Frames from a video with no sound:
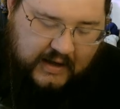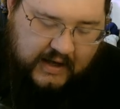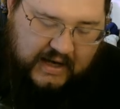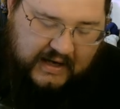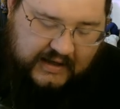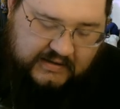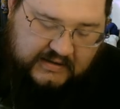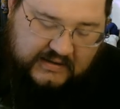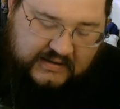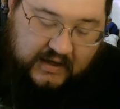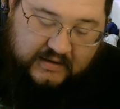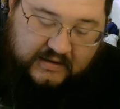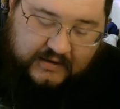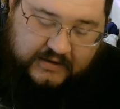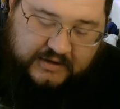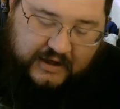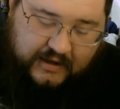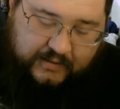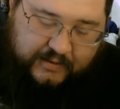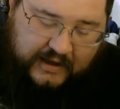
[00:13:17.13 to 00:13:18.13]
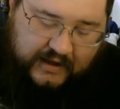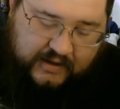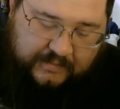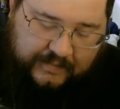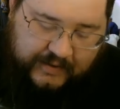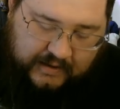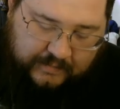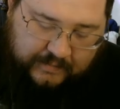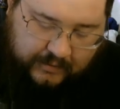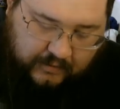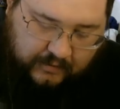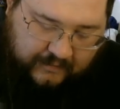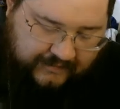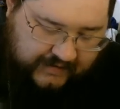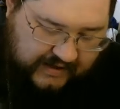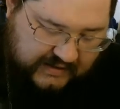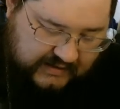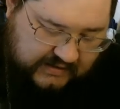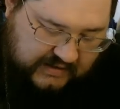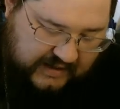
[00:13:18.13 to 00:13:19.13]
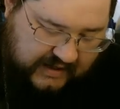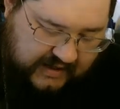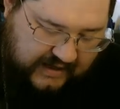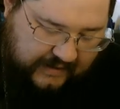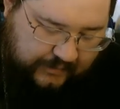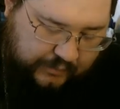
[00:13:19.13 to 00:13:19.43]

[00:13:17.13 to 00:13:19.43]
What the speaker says: And in southern Germany, the people, fancying a